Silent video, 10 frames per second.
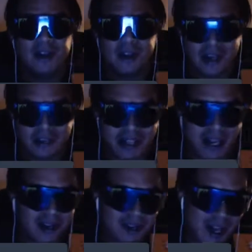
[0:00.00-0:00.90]

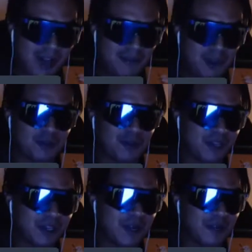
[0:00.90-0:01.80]
Exactly. They have deals with
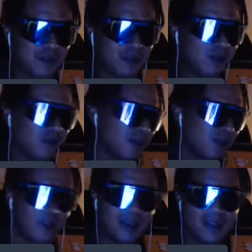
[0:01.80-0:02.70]
the devil.
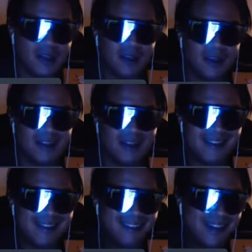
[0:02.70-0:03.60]

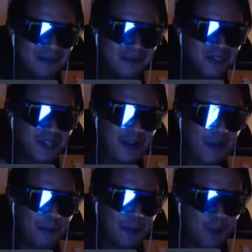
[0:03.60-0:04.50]
The devil's gonna
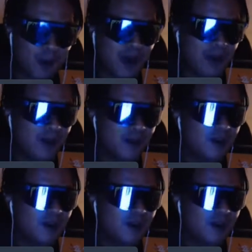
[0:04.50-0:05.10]
help you win.